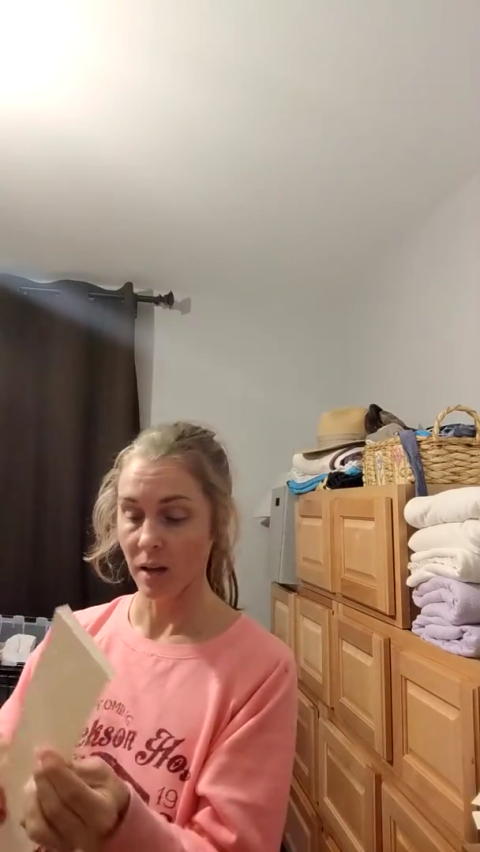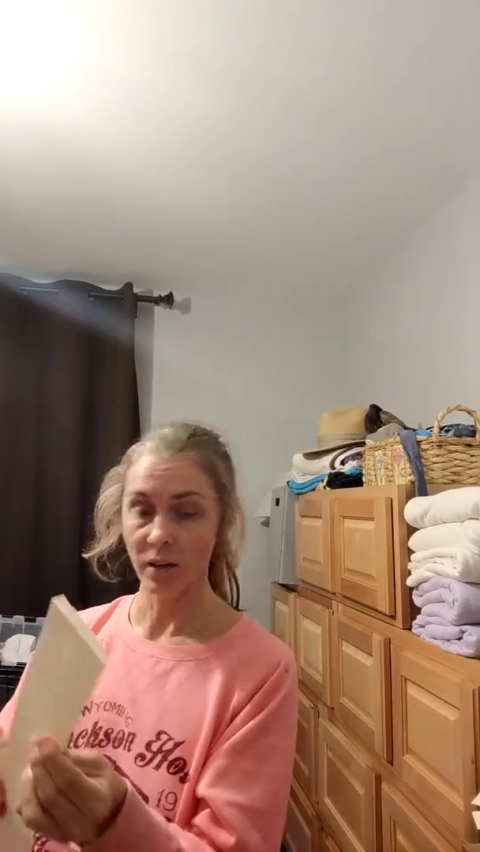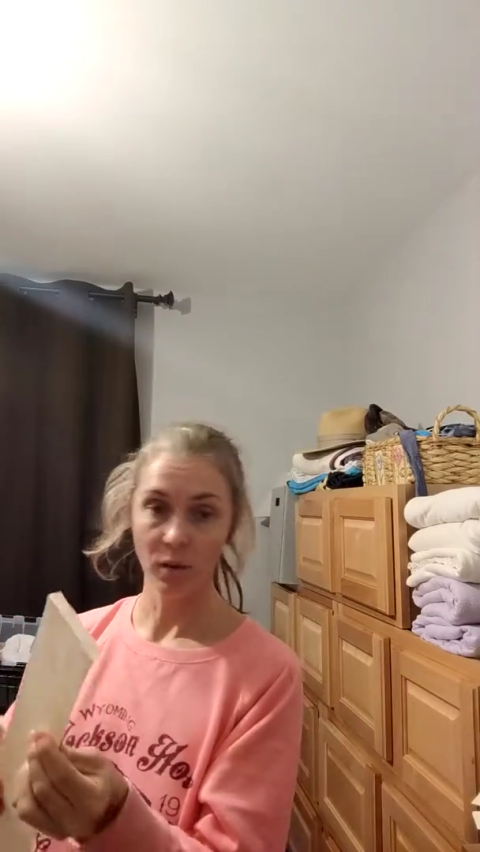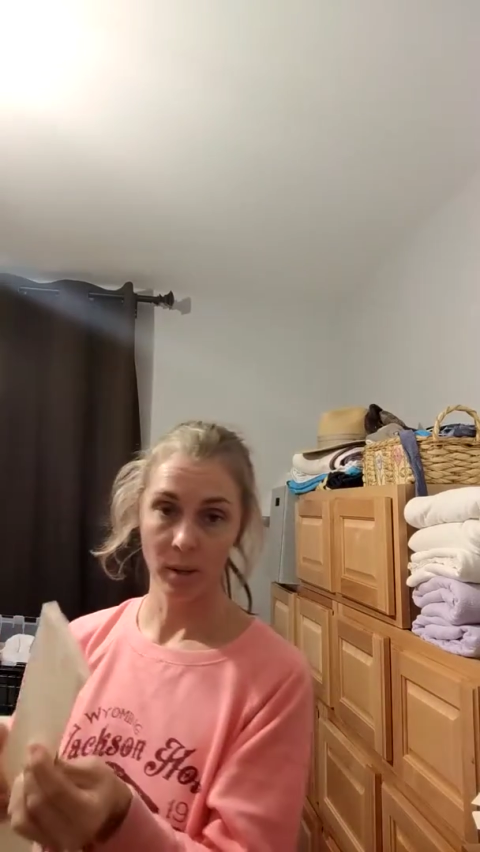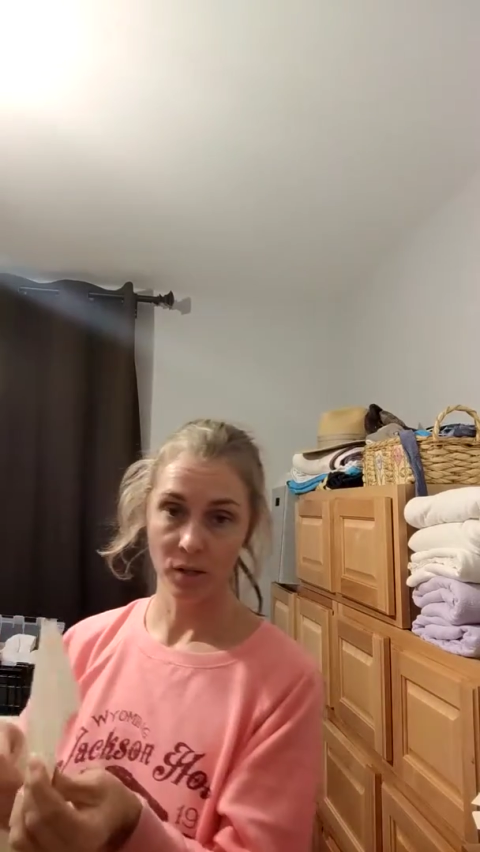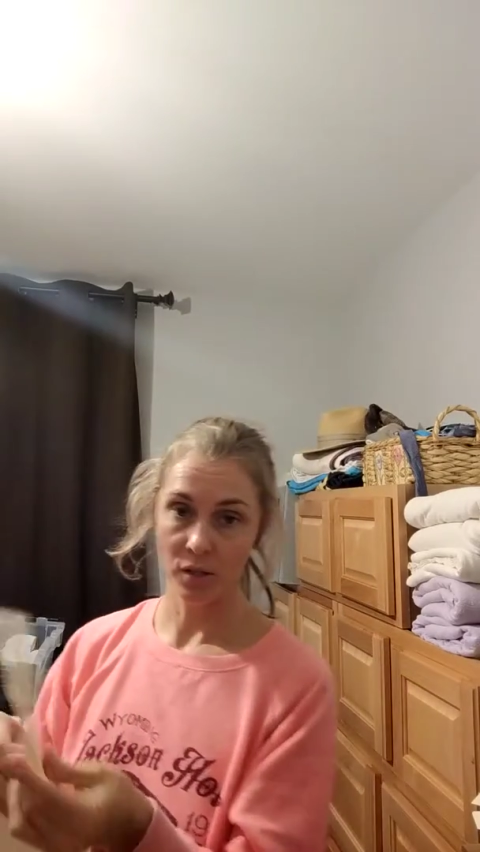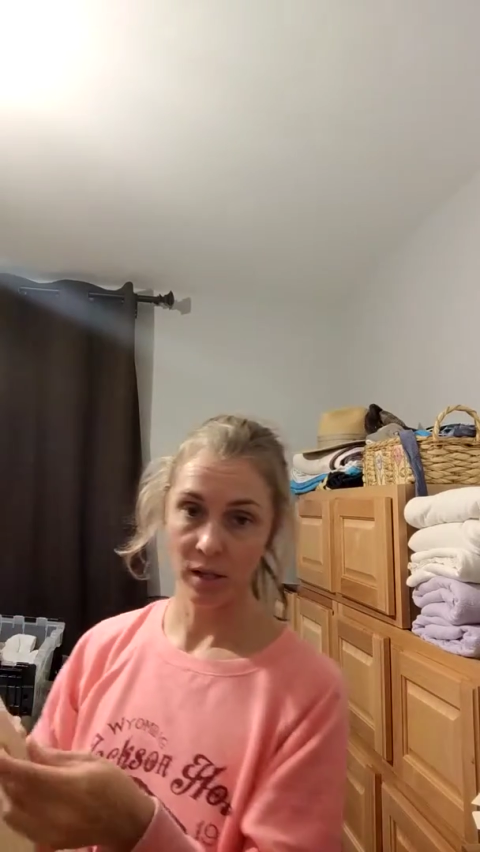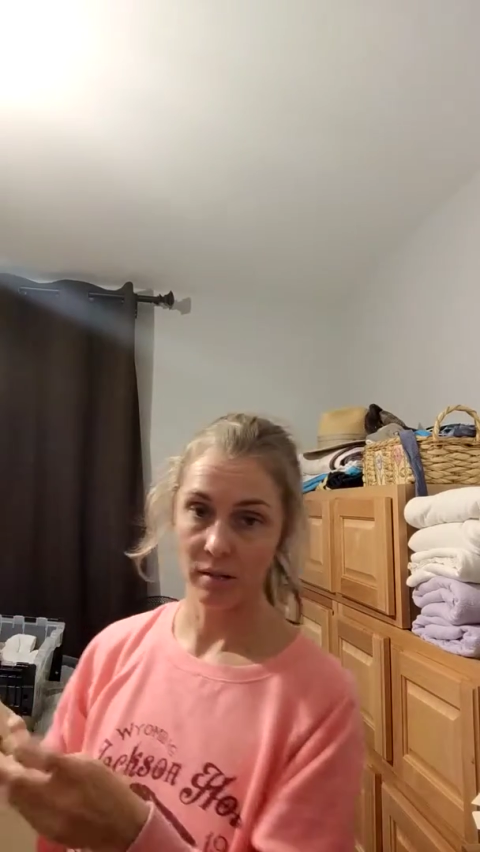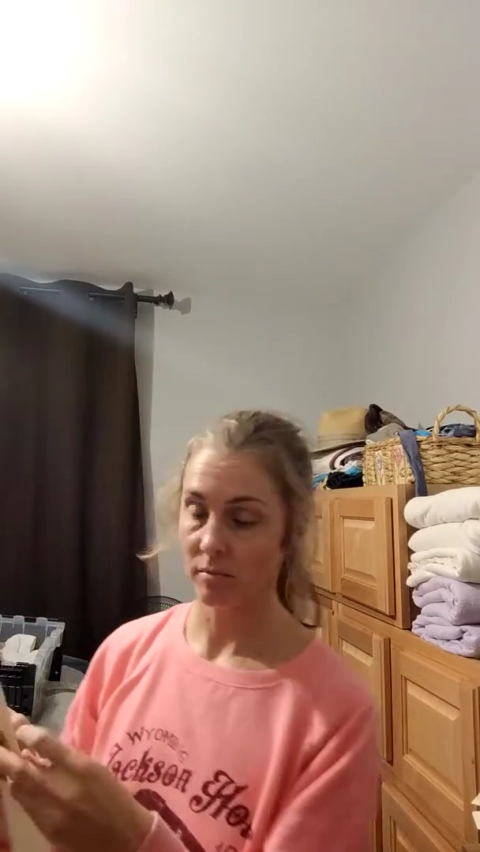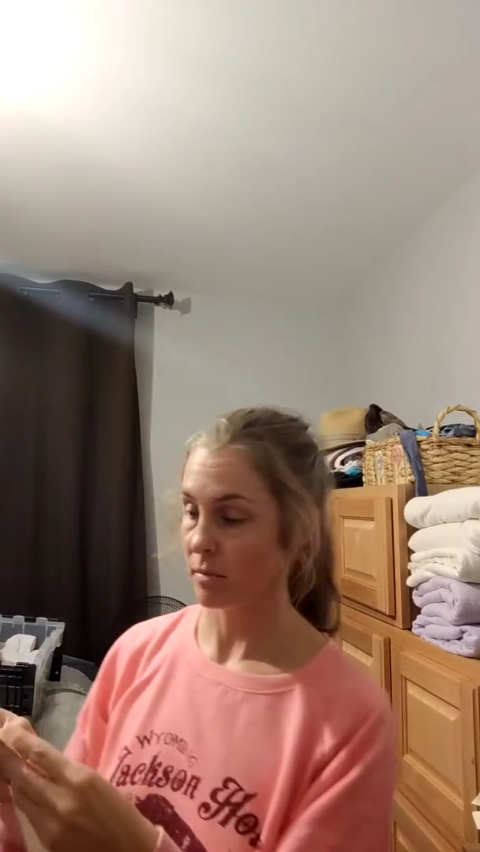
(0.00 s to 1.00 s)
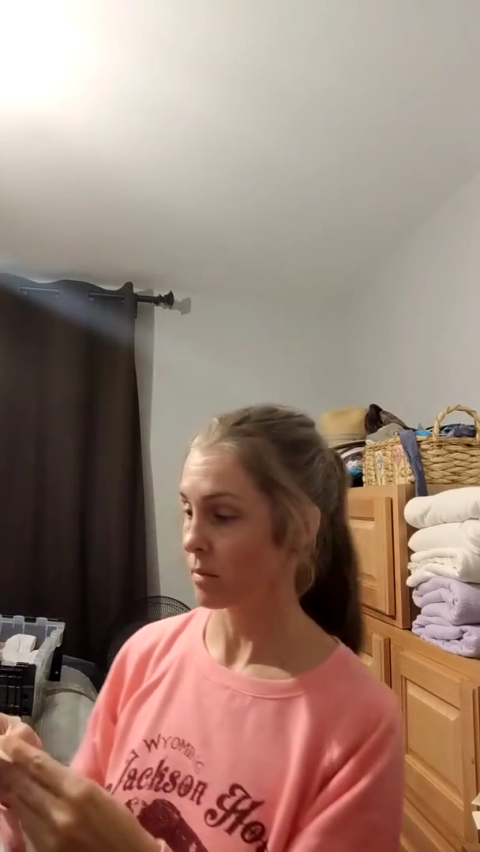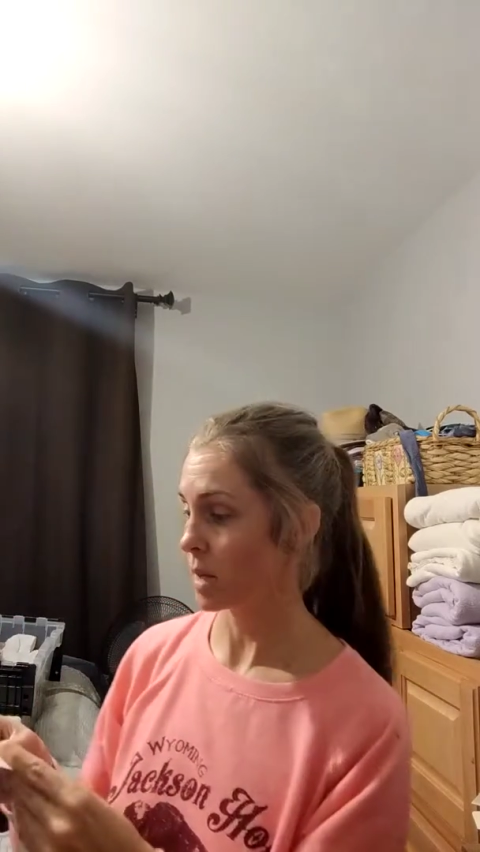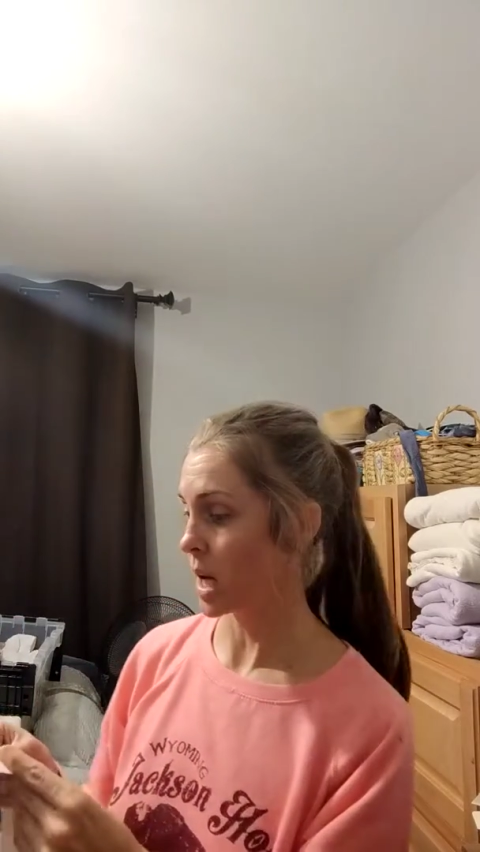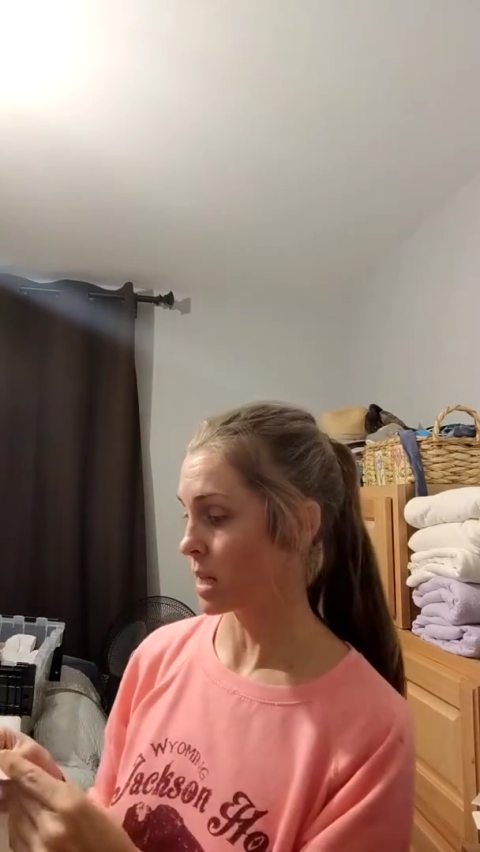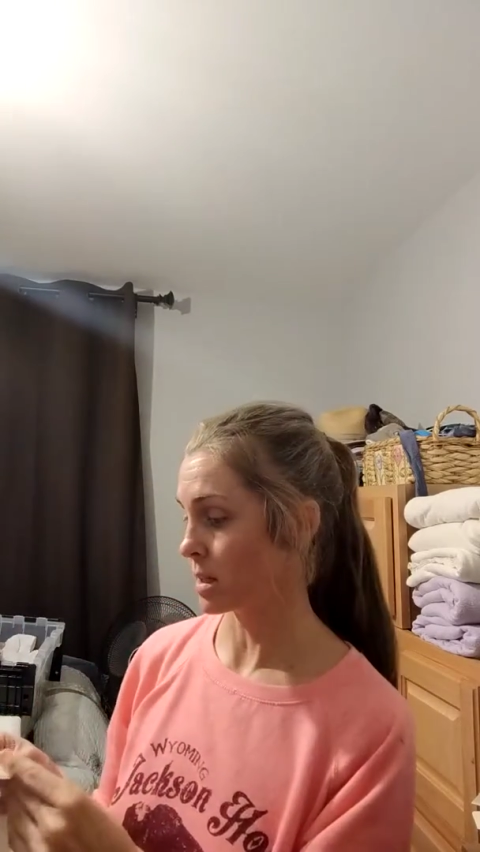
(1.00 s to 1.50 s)
No measuring,
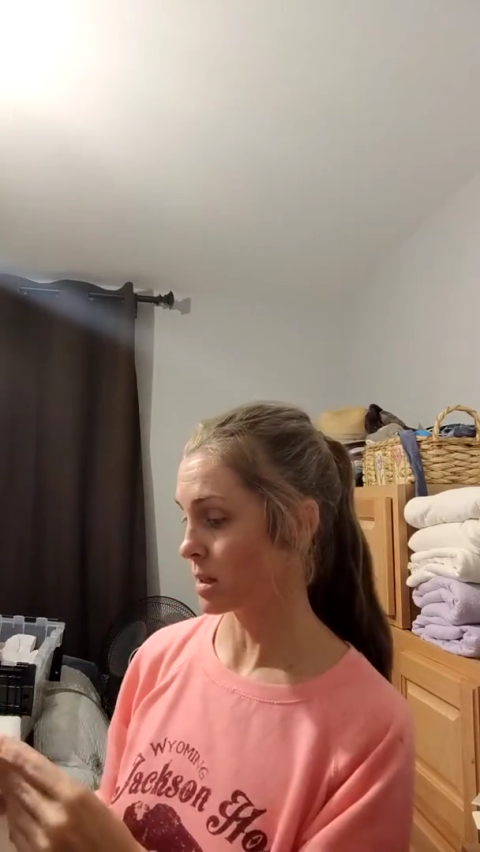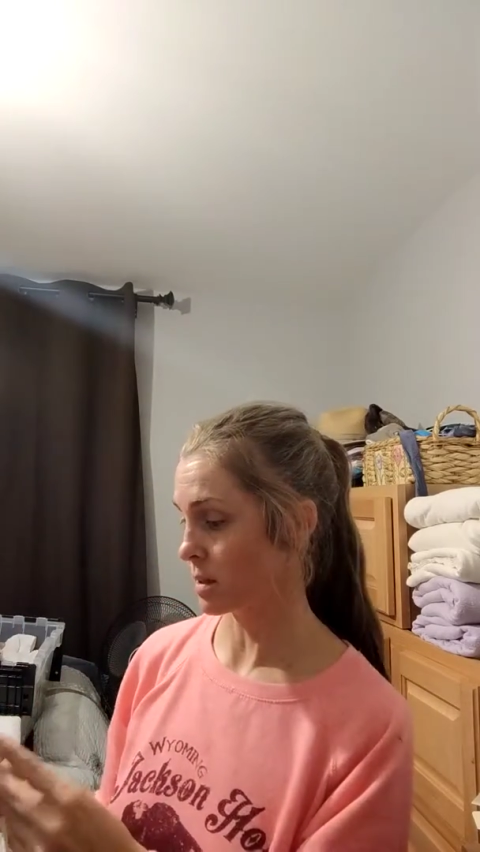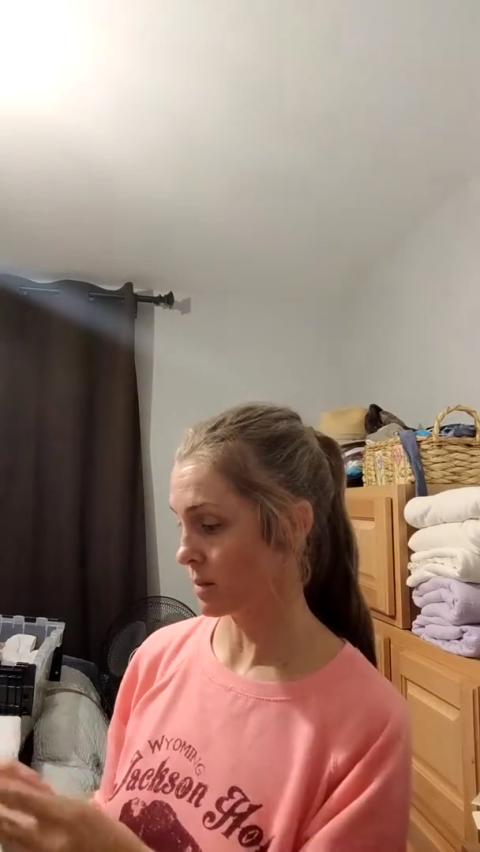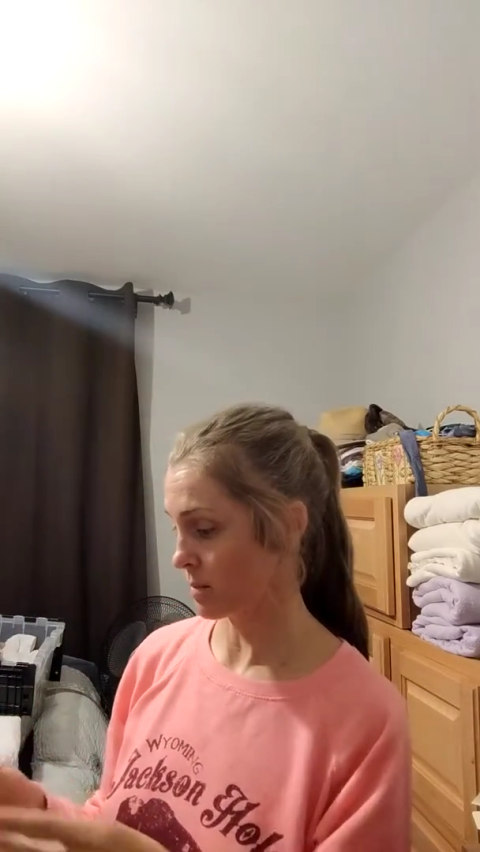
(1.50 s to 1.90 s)
because